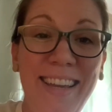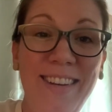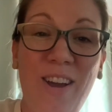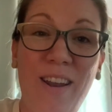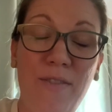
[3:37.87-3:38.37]

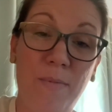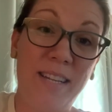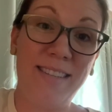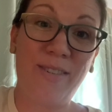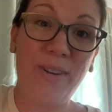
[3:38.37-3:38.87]
not
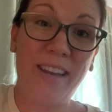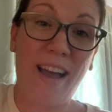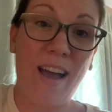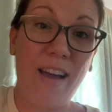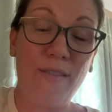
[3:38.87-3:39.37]
everybody's going to
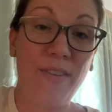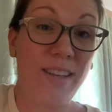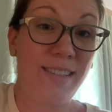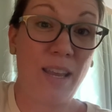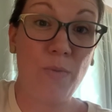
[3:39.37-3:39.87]
have a
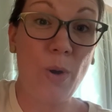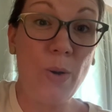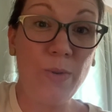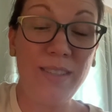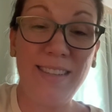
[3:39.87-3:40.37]
Saint
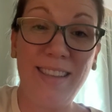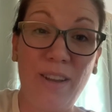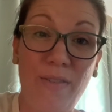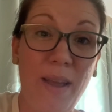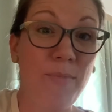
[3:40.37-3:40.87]
Rose in
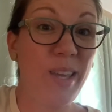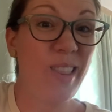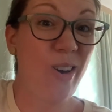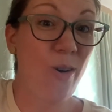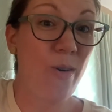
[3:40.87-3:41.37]
their family,
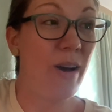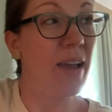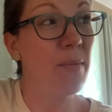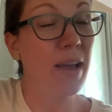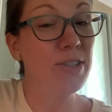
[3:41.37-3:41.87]
though I
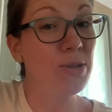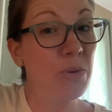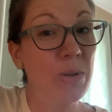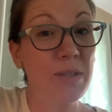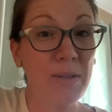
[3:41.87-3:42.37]
imagine
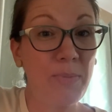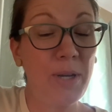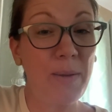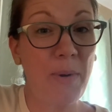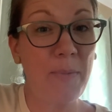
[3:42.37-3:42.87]
Rose is a
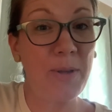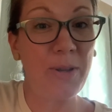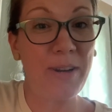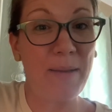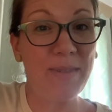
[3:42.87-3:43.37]
pretty
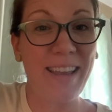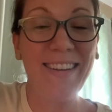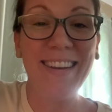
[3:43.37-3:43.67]
popular name saint.